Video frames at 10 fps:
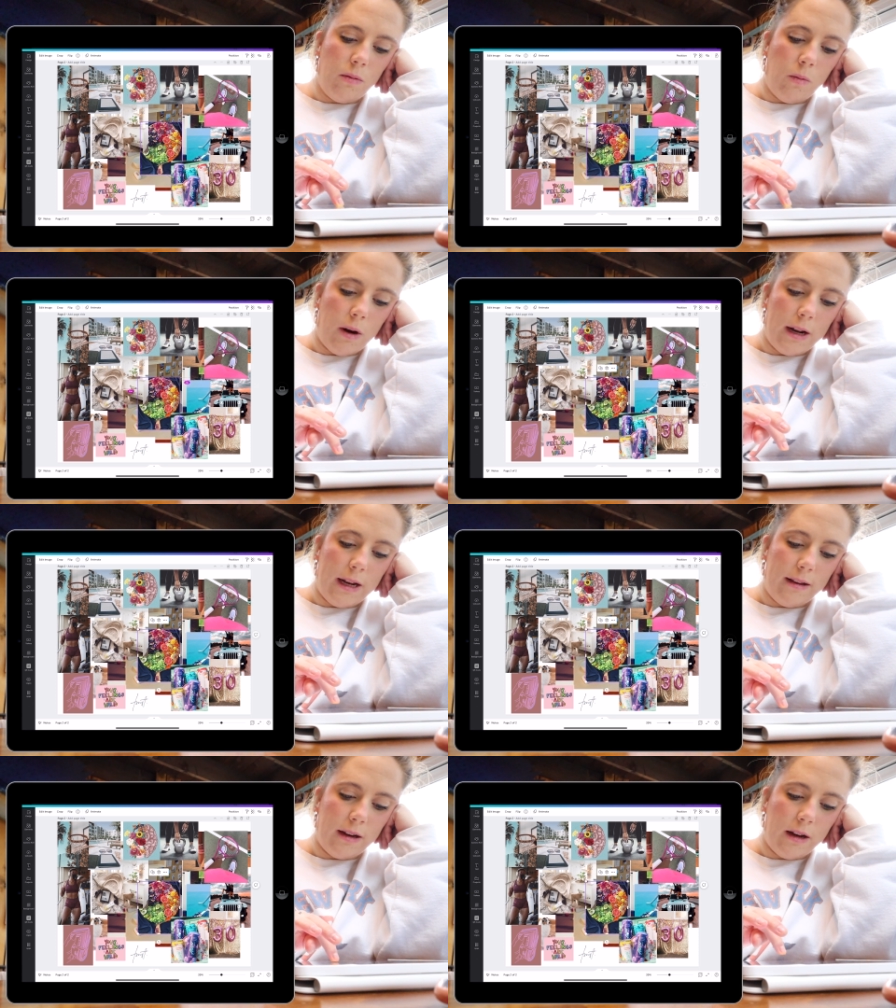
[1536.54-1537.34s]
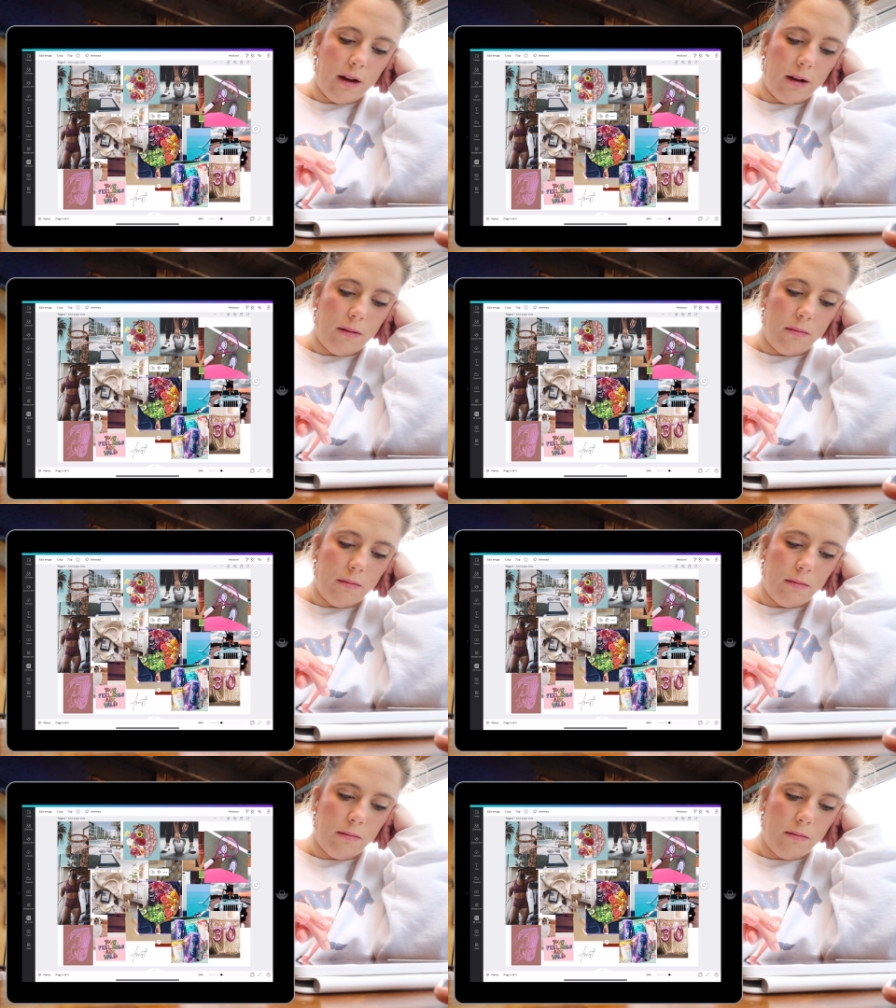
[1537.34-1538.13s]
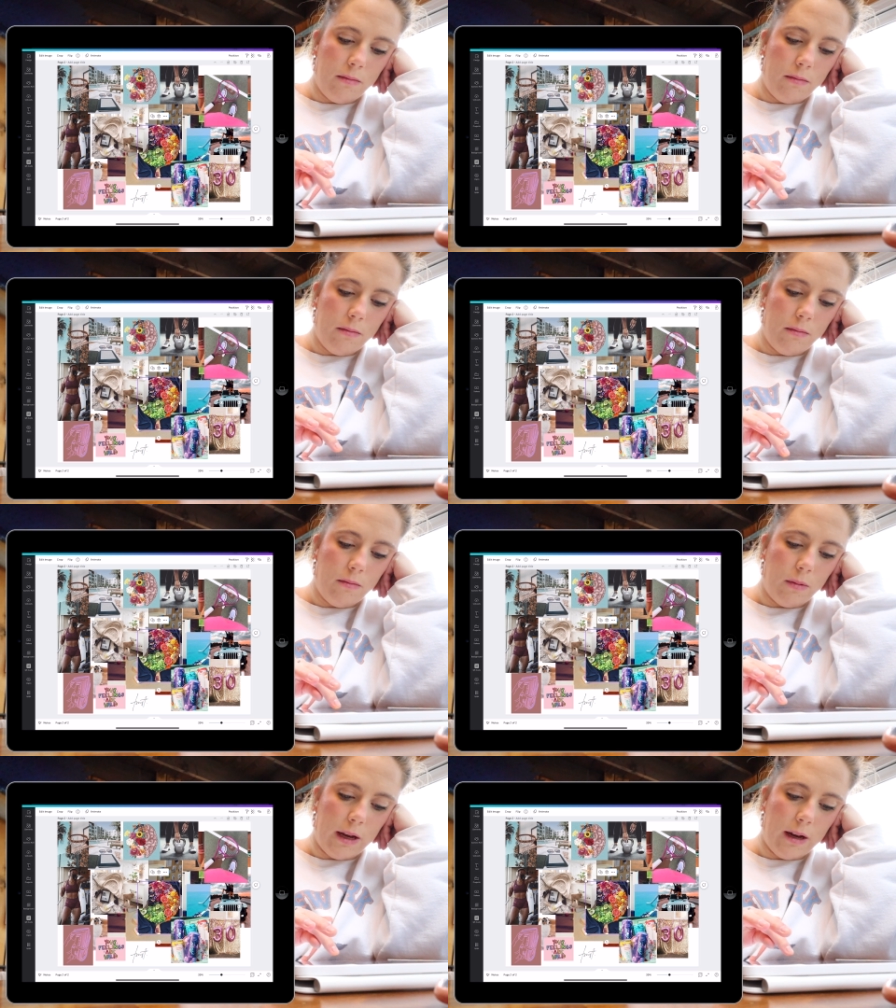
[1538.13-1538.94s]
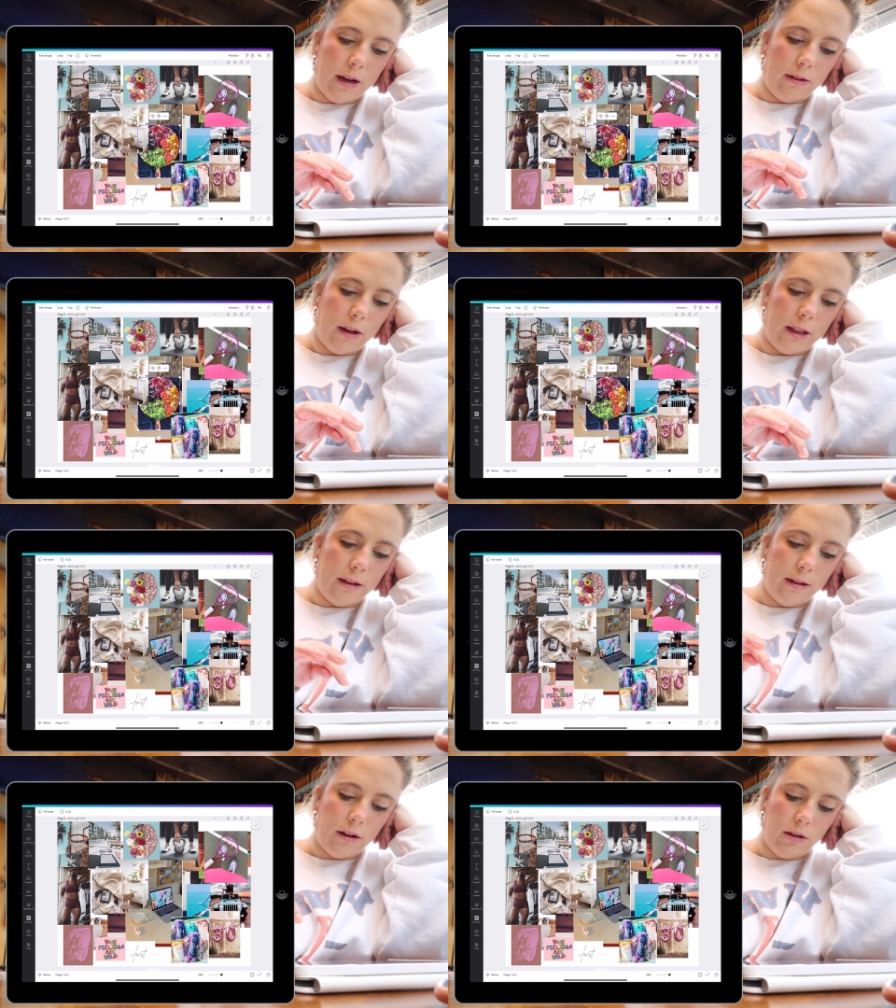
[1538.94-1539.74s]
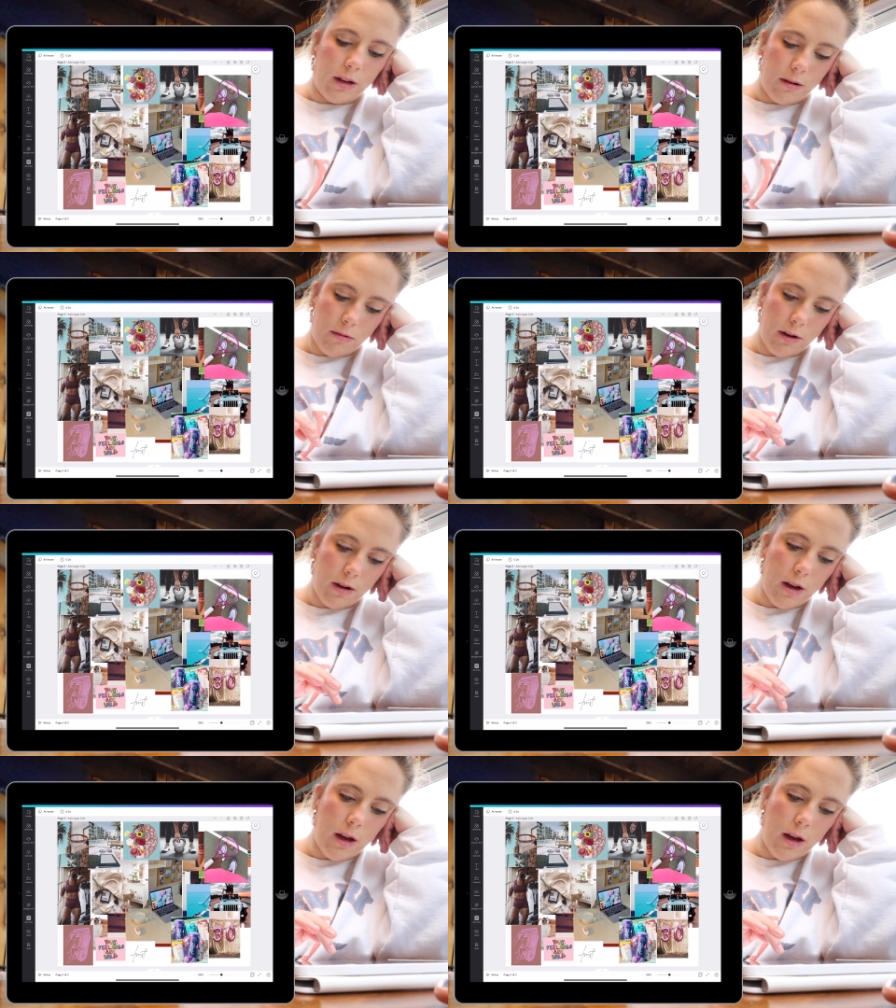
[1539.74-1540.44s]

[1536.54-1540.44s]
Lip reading: want it to come, wait, I don't like this actually anymore.